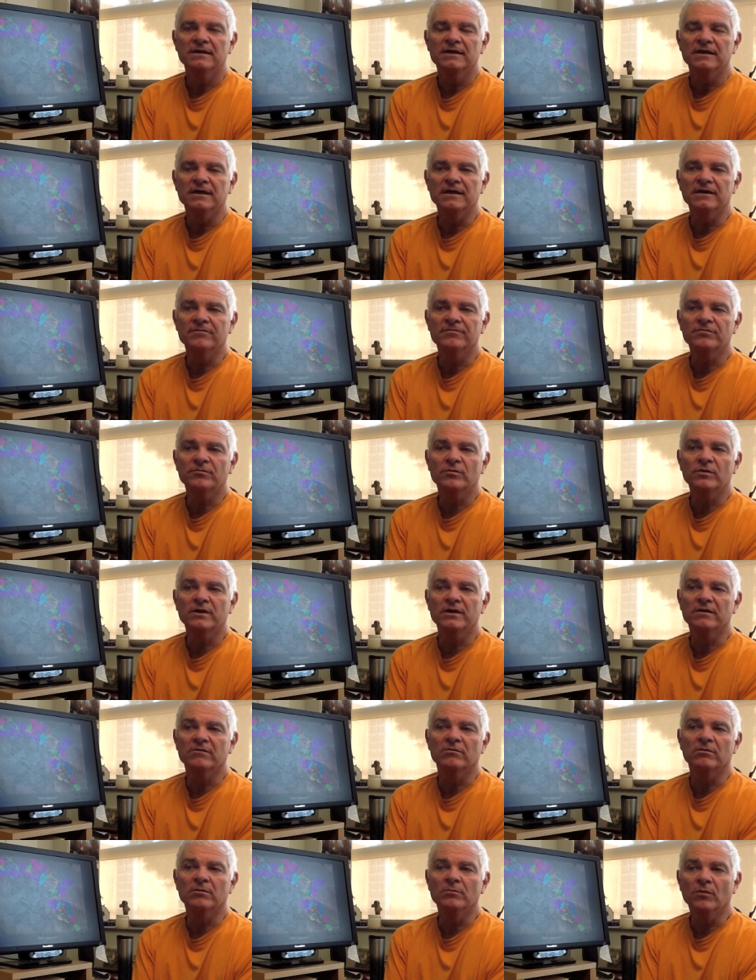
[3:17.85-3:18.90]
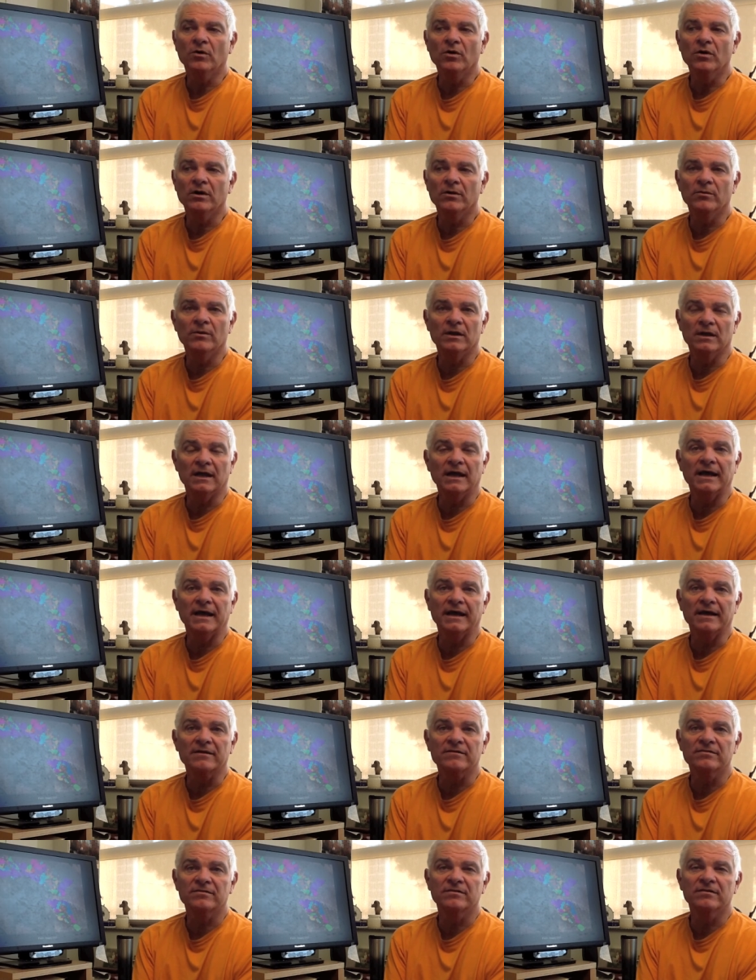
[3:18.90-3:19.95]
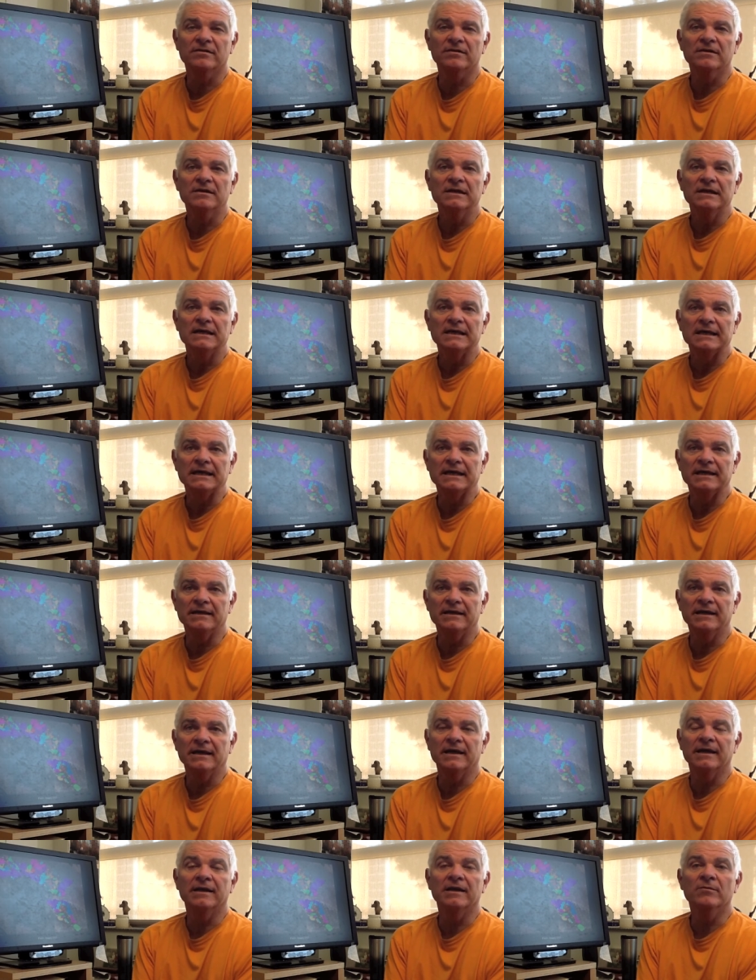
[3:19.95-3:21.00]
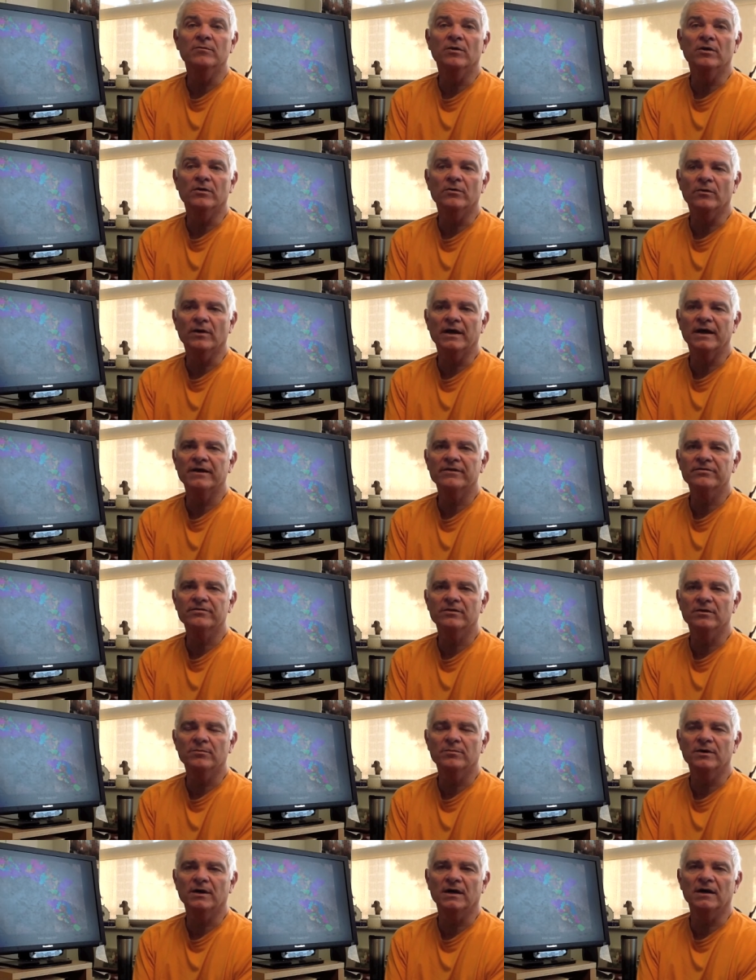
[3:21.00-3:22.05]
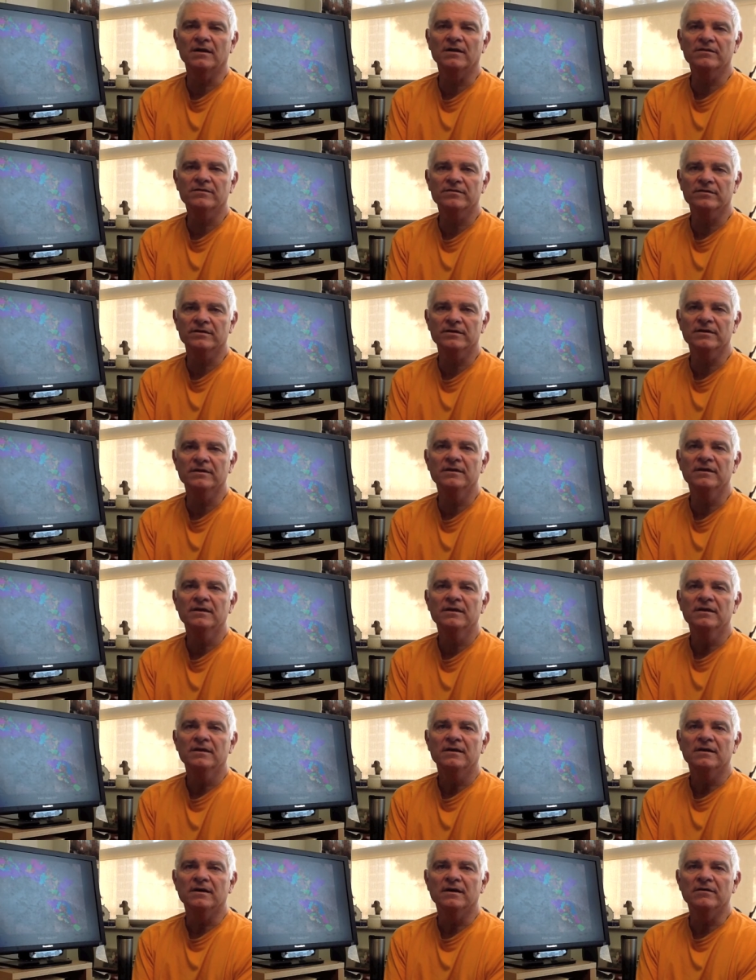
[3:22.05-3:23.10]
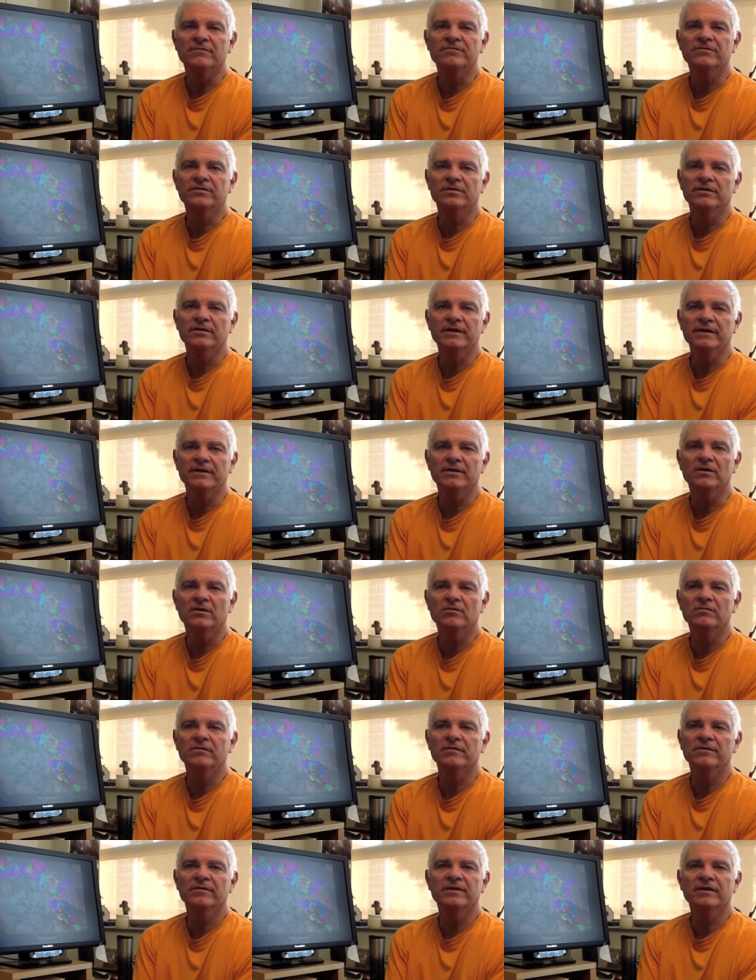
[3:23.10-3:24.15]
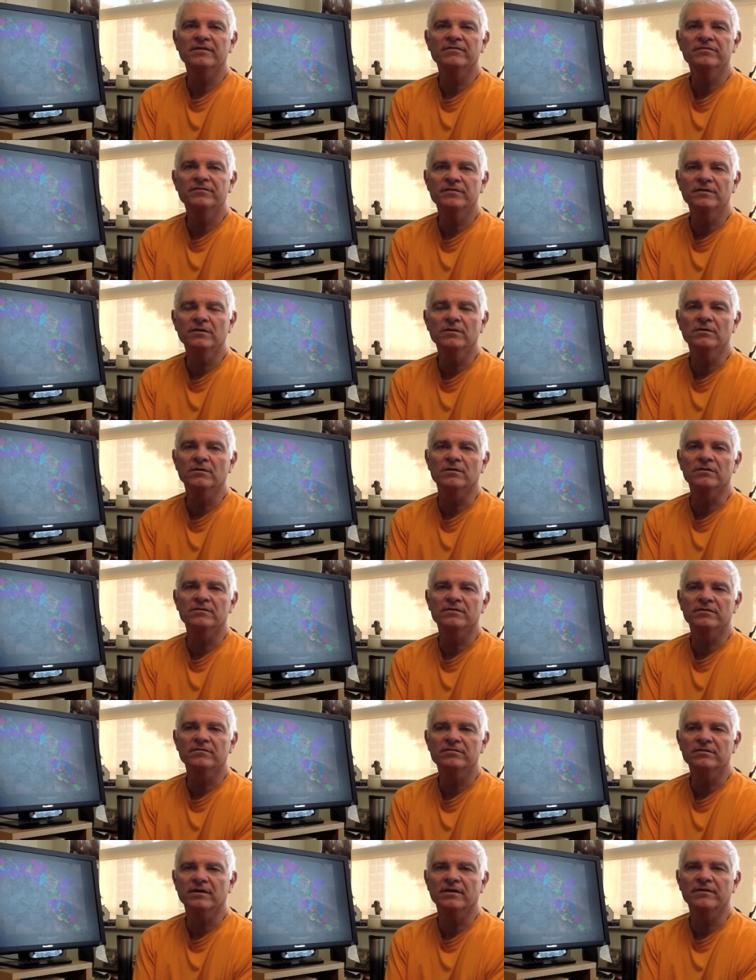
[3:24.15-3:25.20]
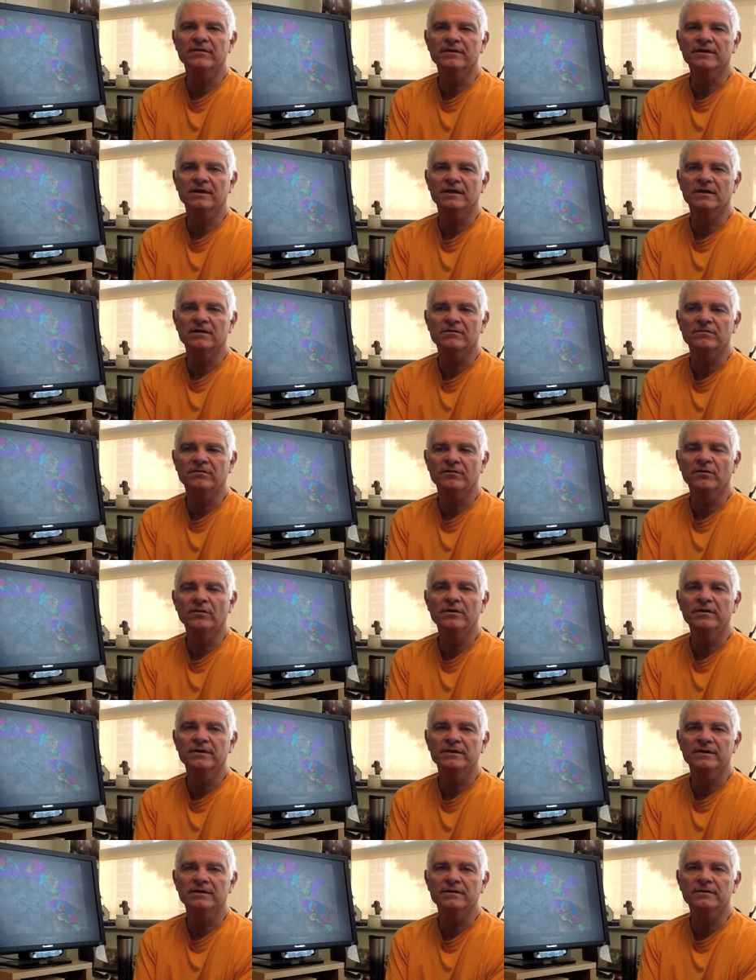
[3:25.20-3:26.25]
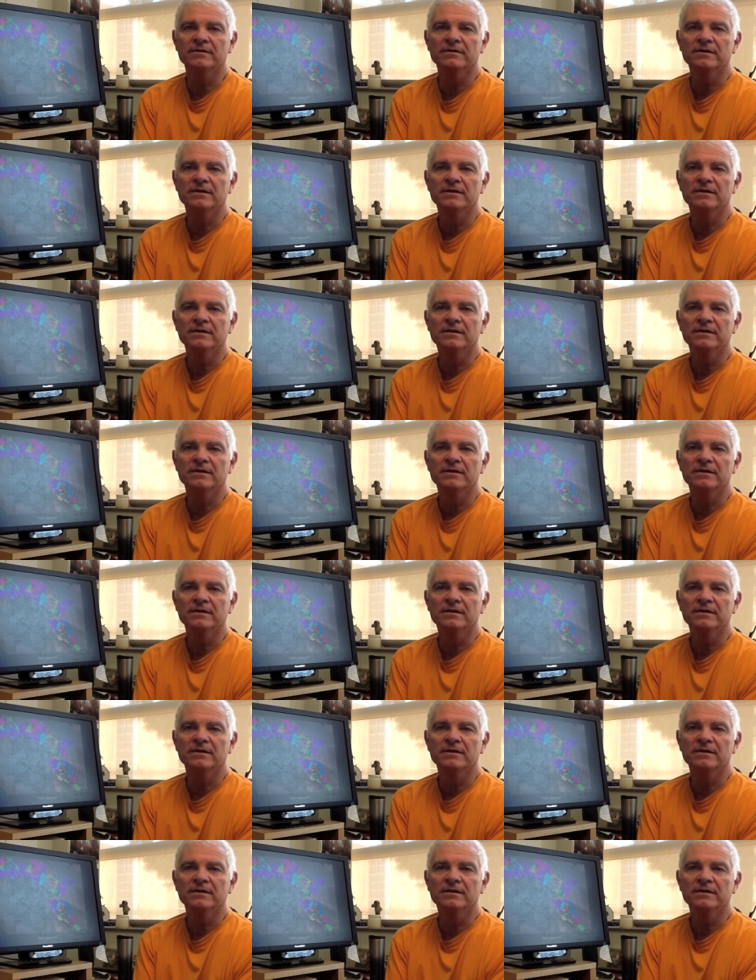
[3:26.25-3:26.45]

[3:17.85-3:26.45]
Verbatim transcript: If we were more relaxed and had a more rational policy of turning over the fuels of Southern California